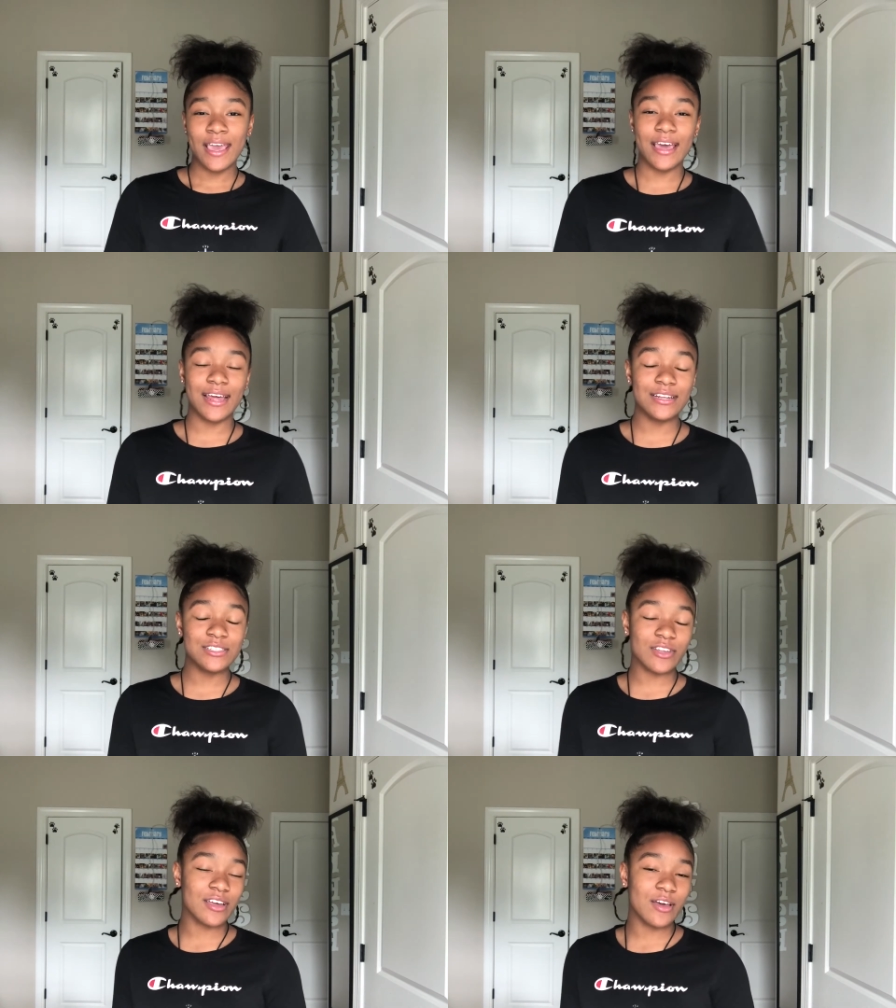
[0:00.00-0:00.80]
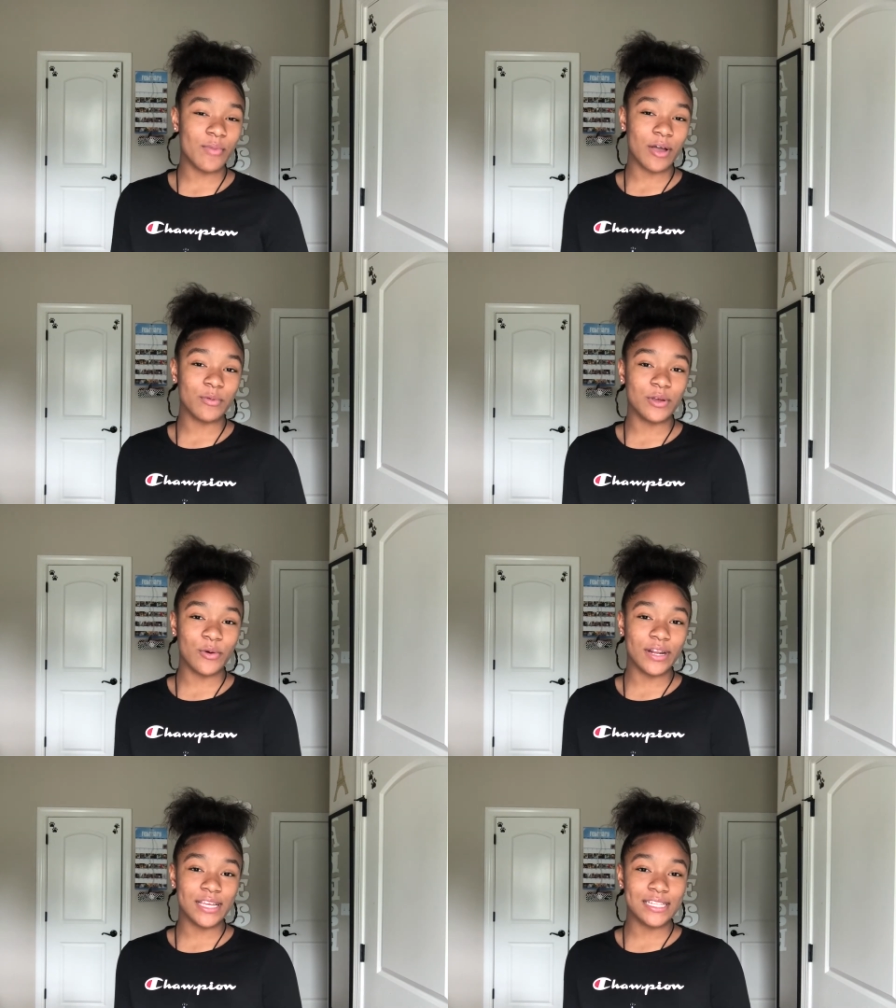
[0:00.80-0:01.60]
and I just thought about
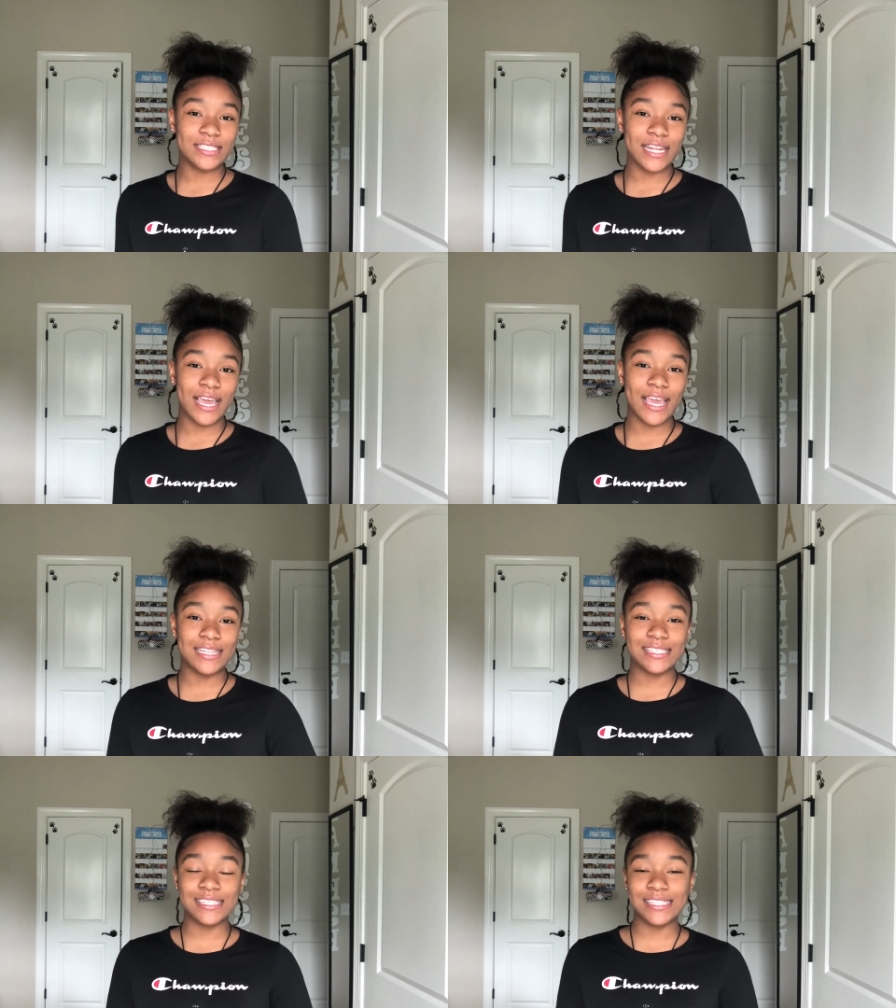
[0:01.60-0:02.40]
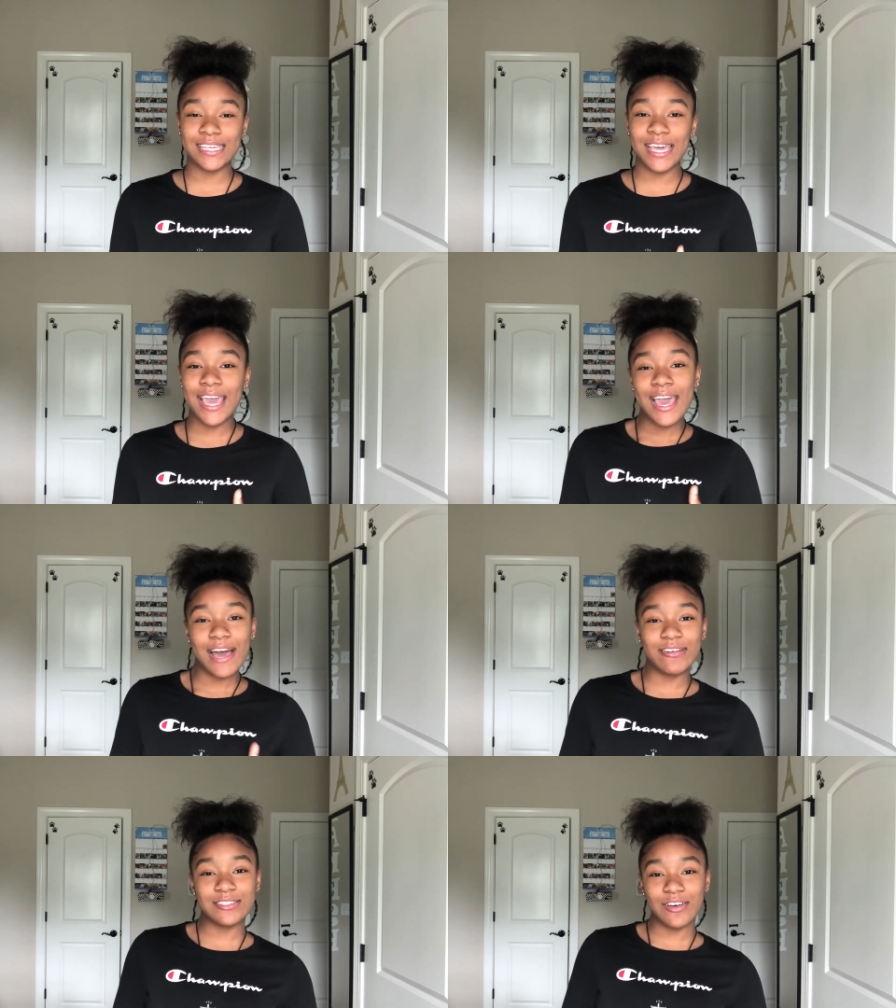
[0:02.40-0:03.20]
recording it today and to see
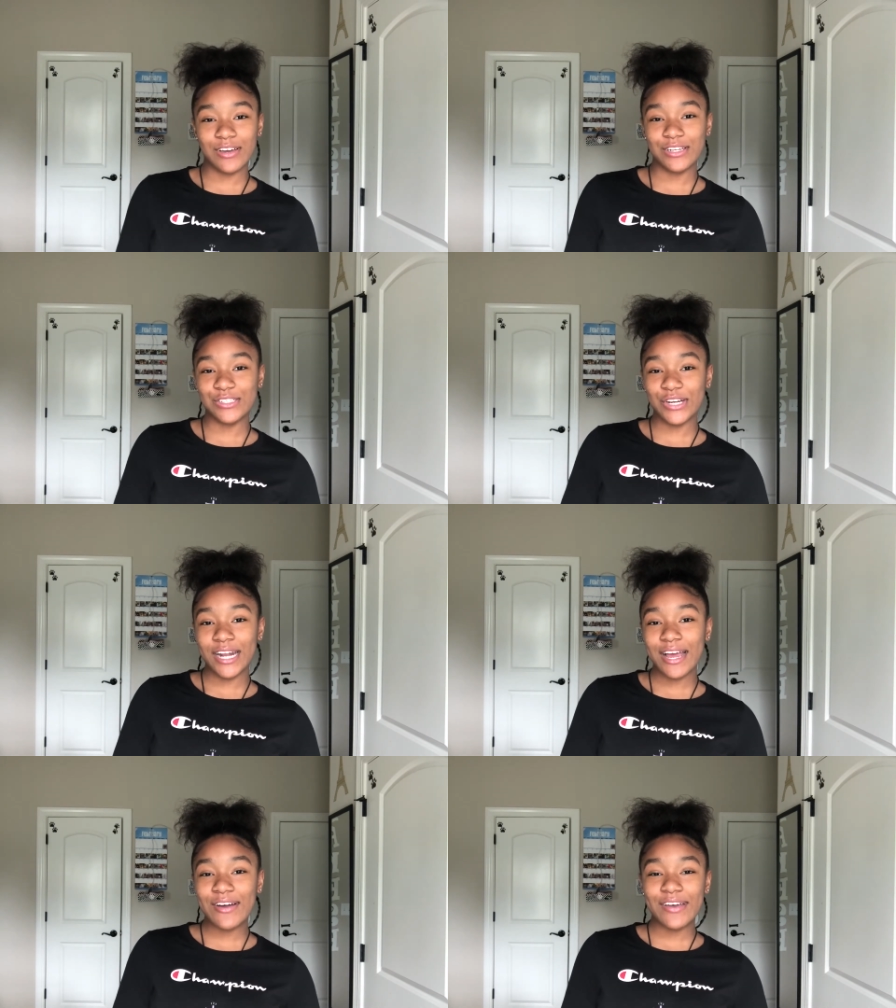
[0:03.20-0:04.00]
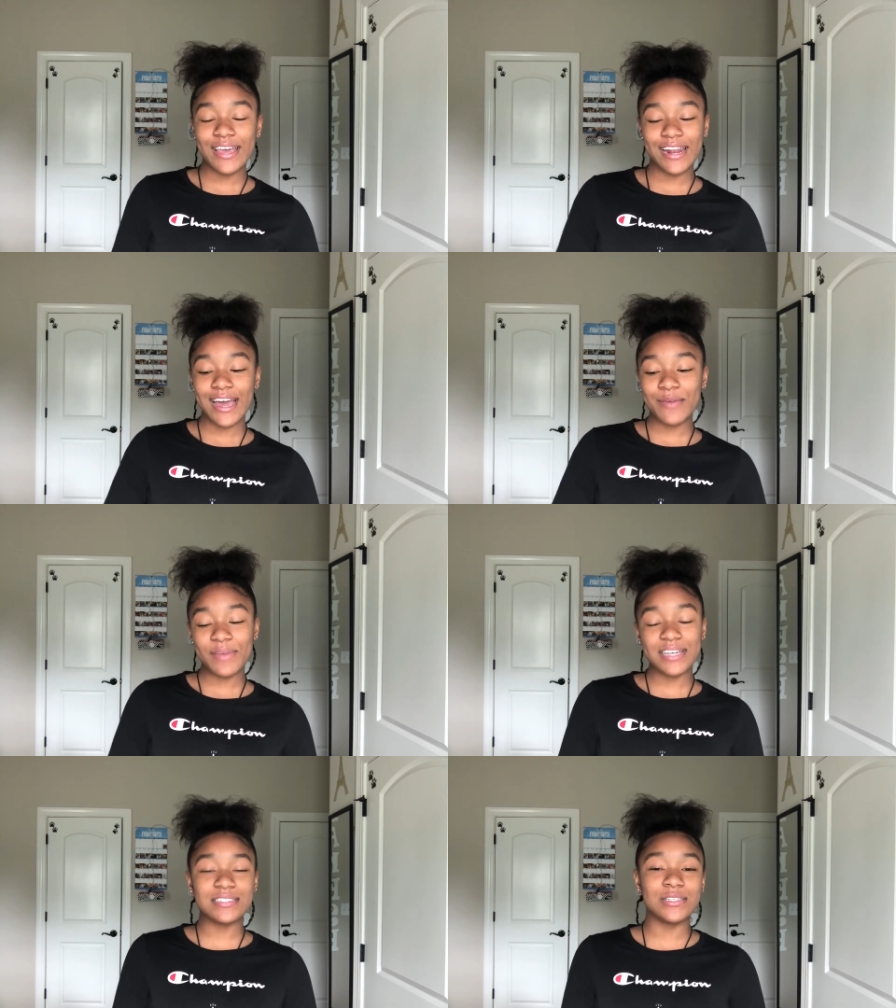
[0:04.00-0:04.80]
how it's all going to turn out and I'm
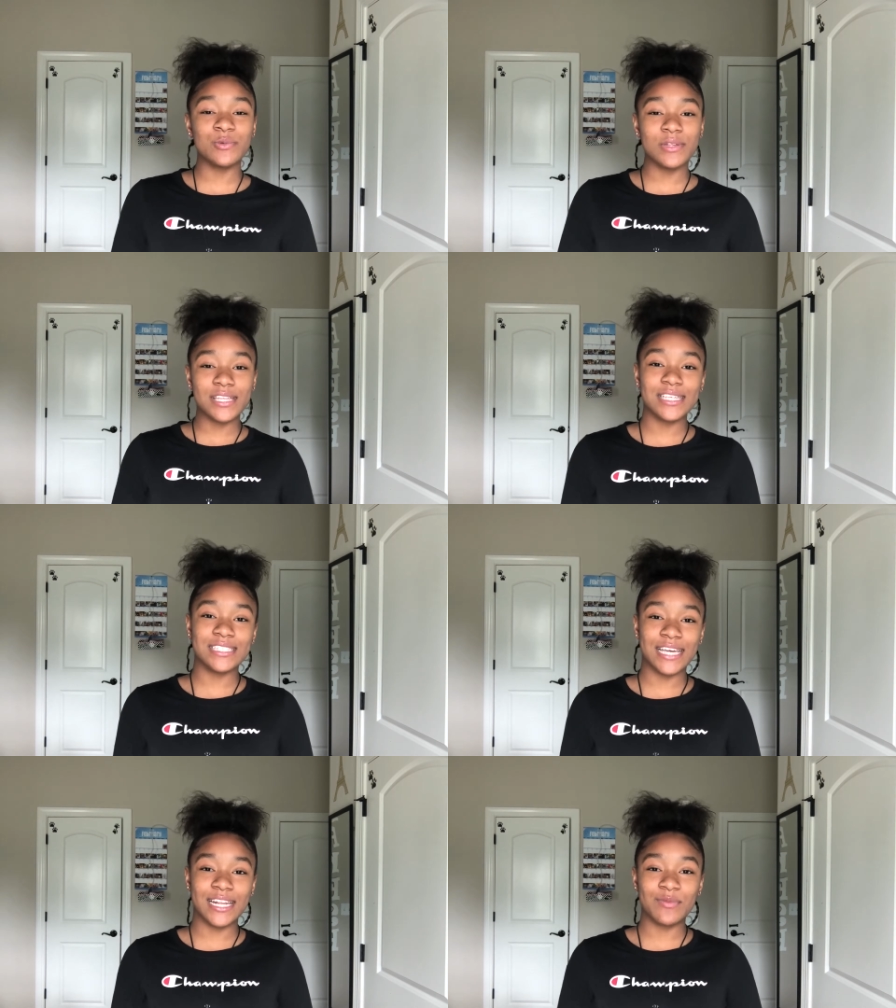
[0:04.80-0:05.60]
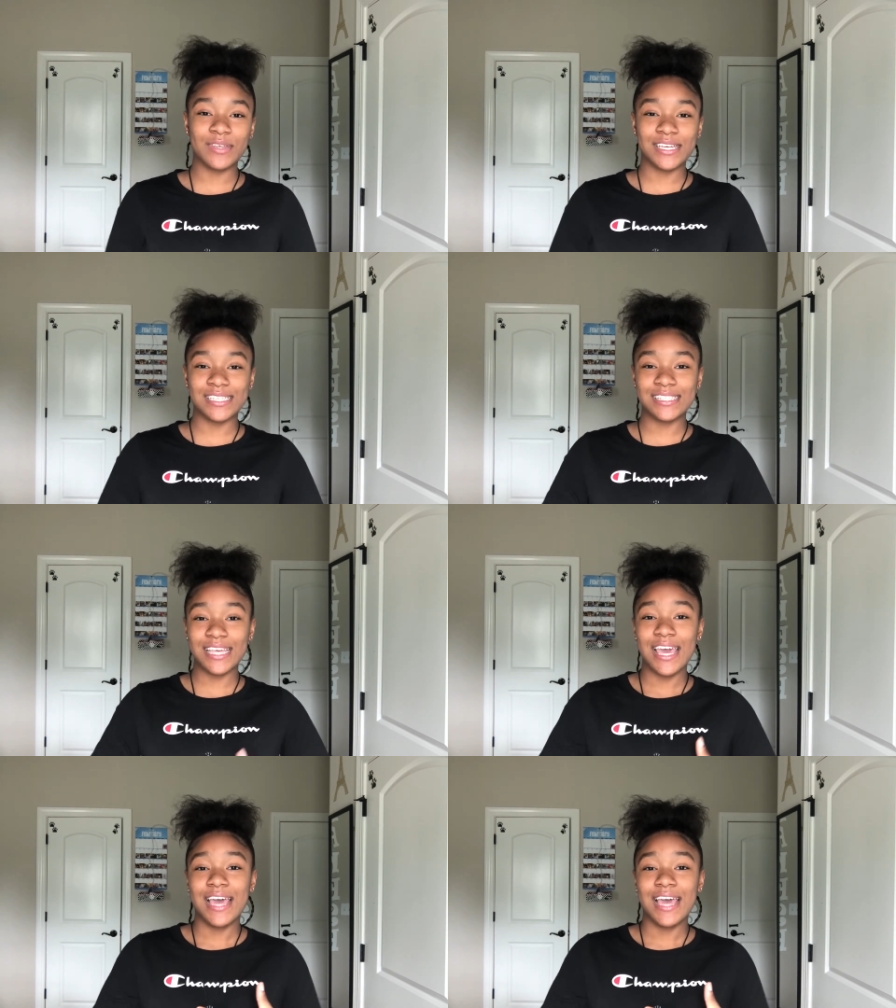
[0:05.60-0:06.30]
actually really excited because